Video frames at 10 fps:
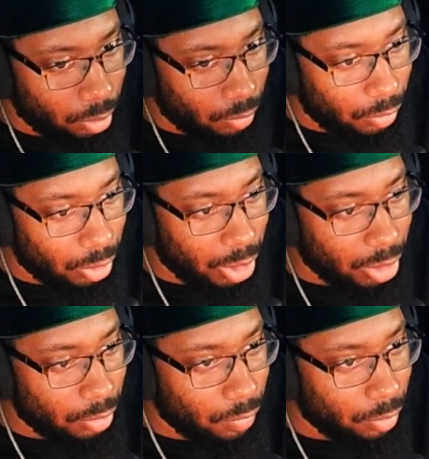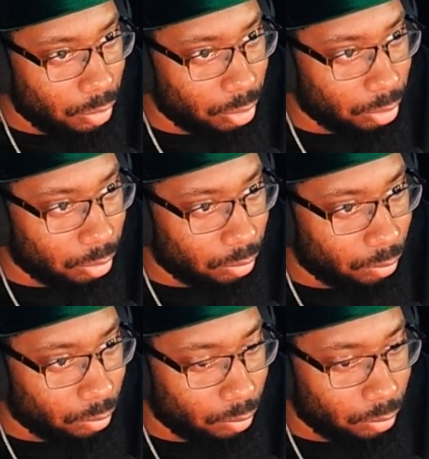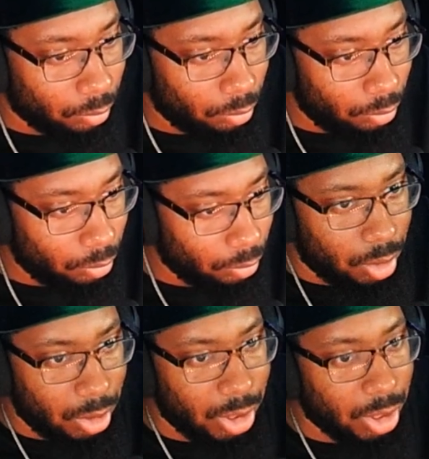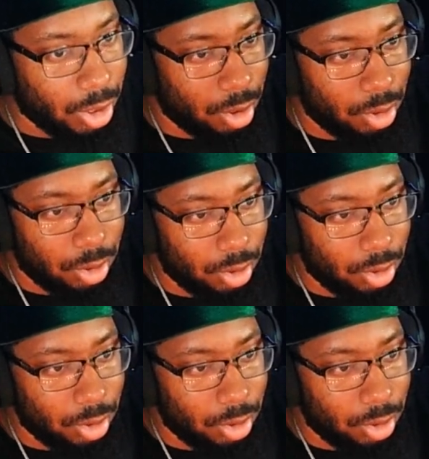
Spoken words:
What the heck is going on? Yeah,